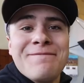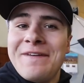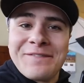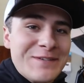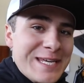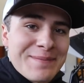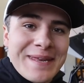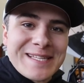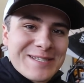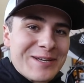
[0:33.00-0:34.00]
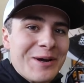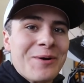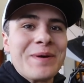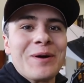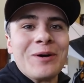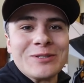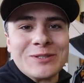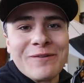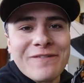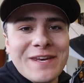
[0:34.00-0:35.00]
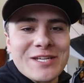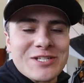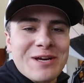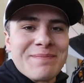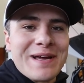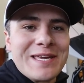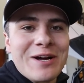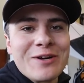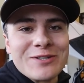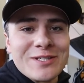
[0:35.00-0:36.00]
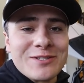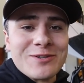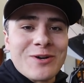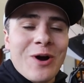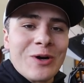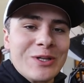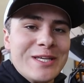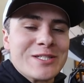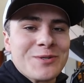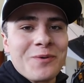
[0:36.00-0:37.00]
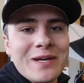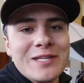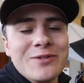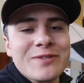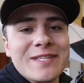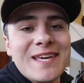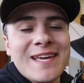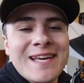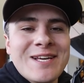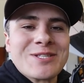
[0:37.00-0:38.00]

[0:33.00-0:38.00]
15 minutes ago, we also finished up my younger sister Carly's 22C,